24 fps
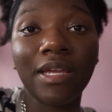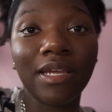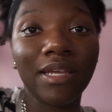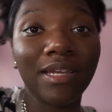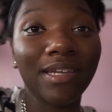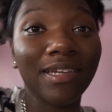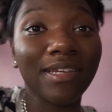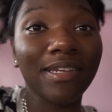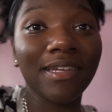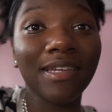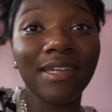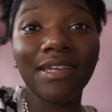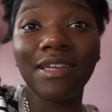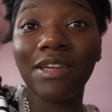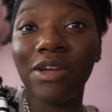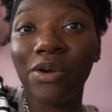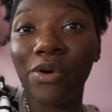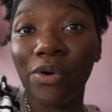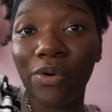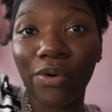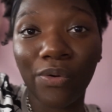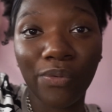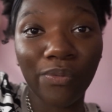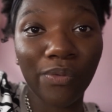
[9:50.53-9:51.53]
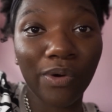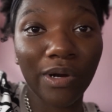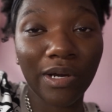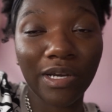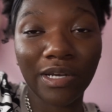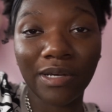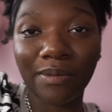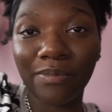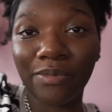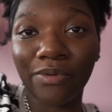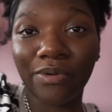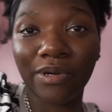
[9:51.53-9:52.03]
eat, go to work
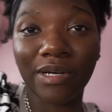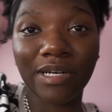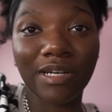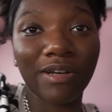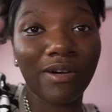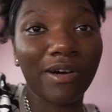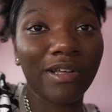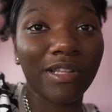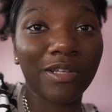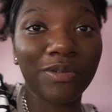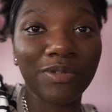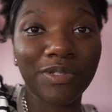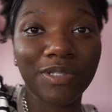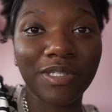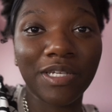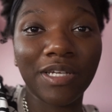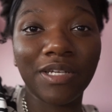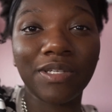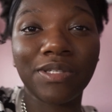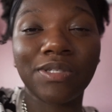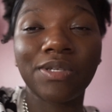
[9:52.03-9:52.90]
in the morning, all those things.